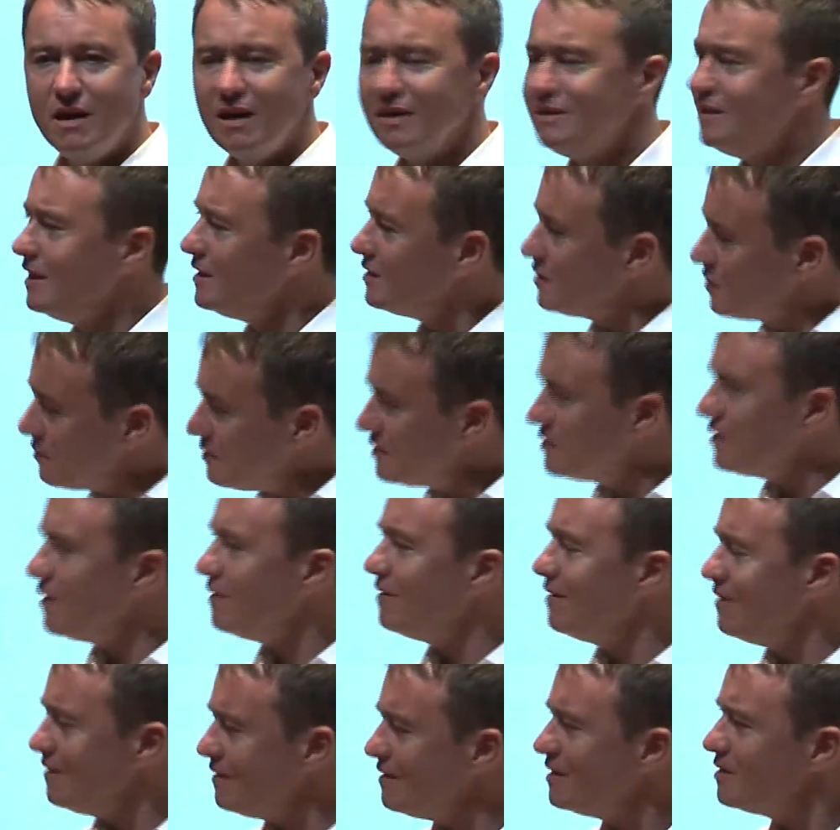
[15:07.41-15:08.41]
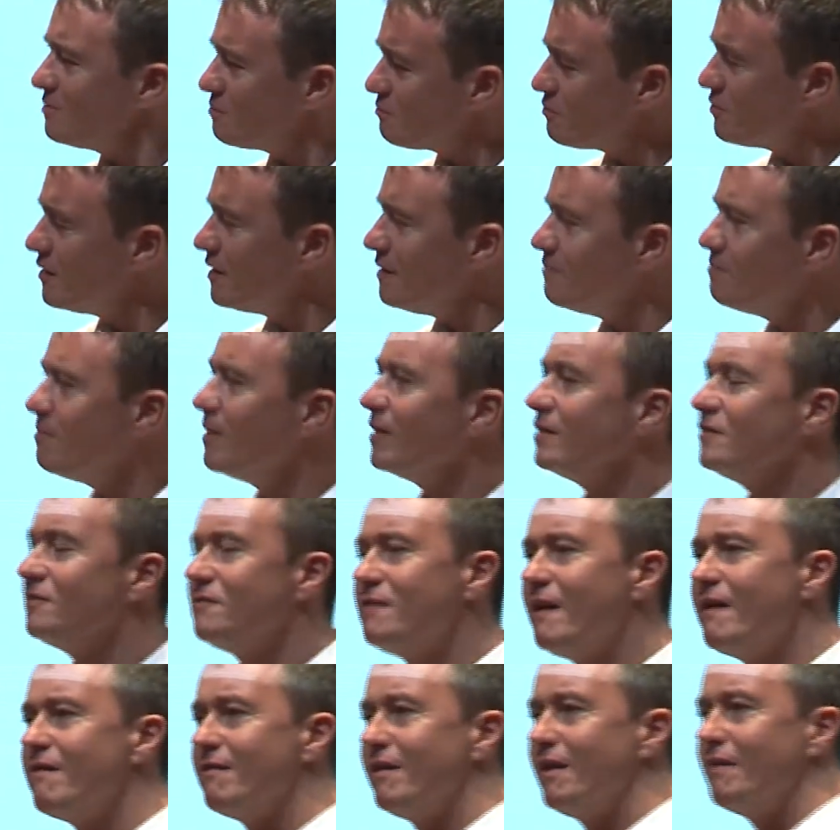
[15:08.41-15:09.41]
I said, so it's pretty much
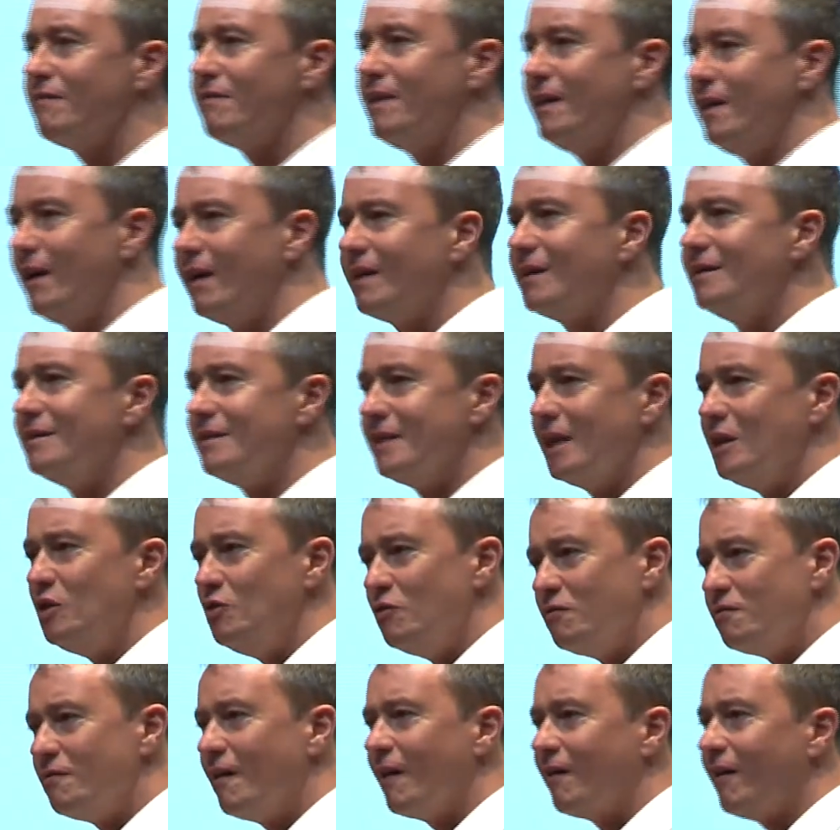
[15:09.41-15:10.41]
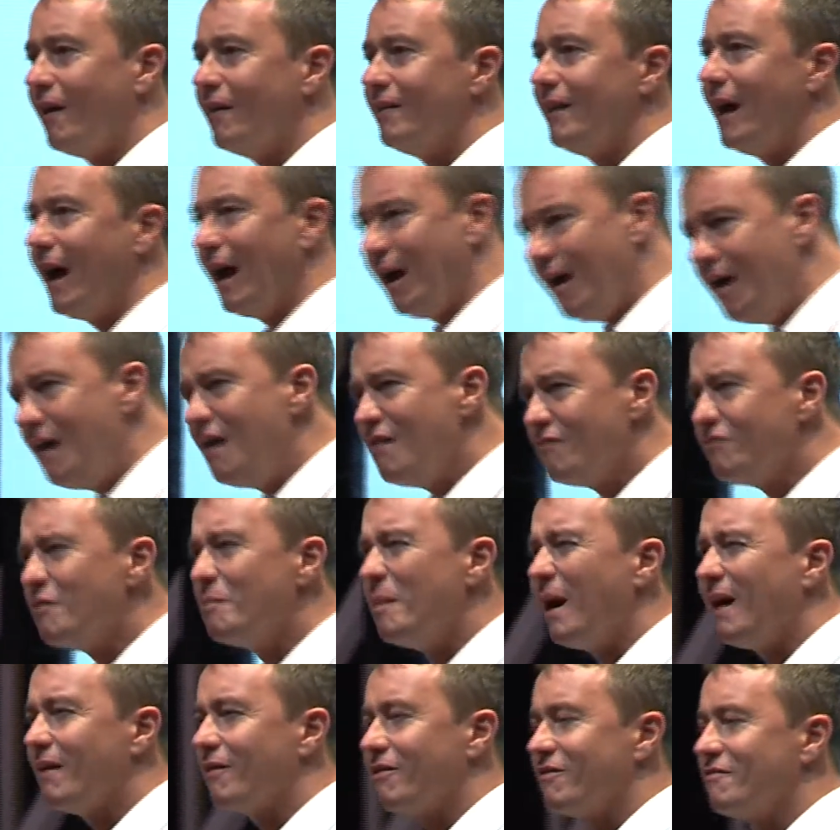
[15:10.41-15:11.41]
fair enough then I can say you felt like that for
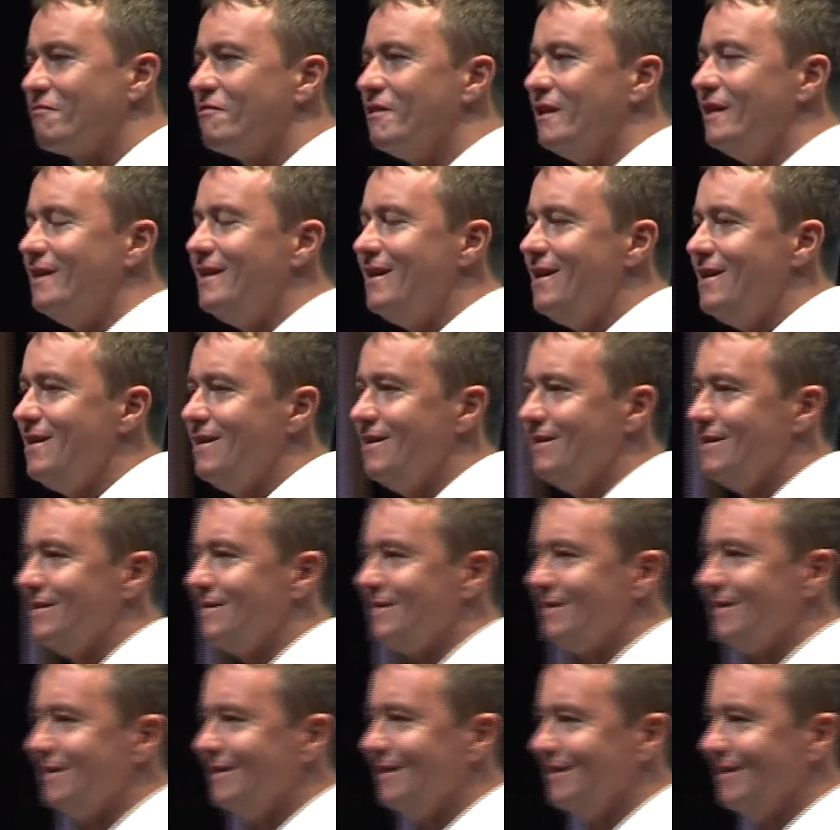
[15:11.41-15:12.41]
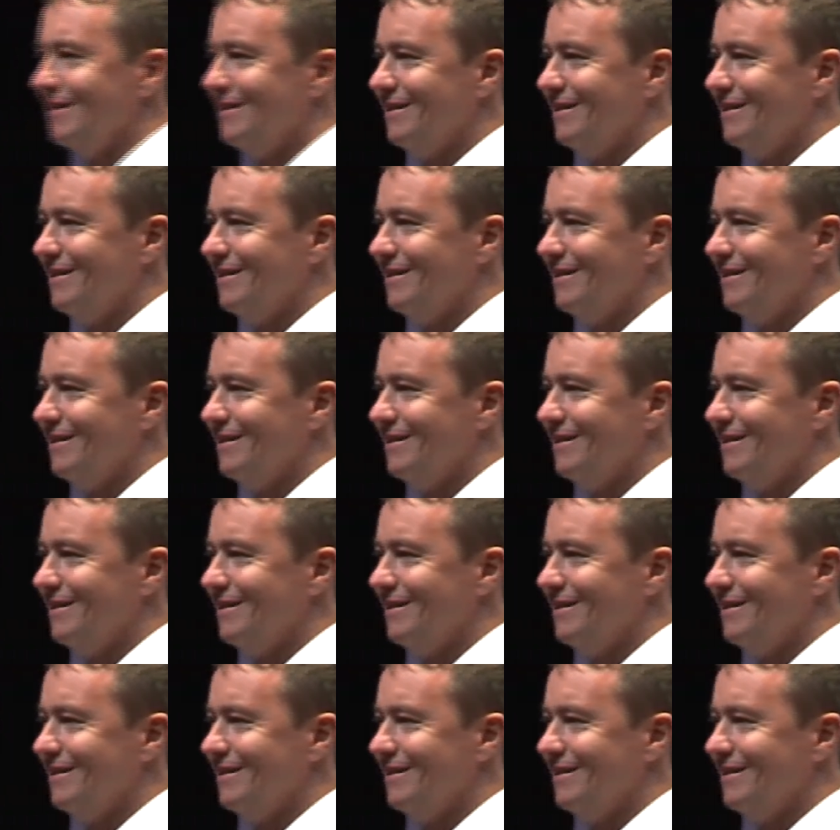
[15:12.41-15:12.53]
about 3 years.